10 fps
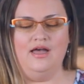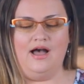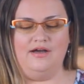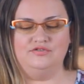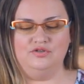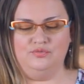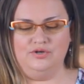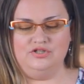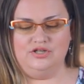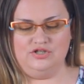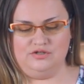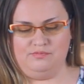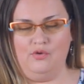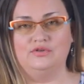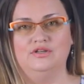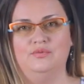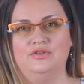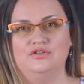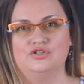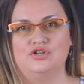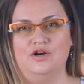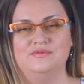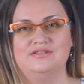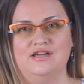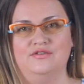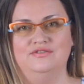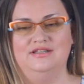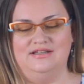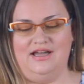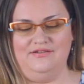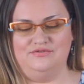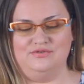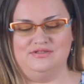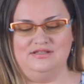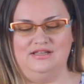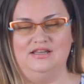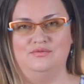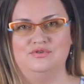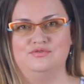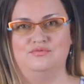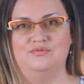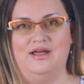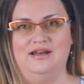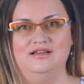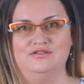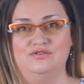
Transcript: After which I just poked it with the sharp side of the knife to see that it was ready.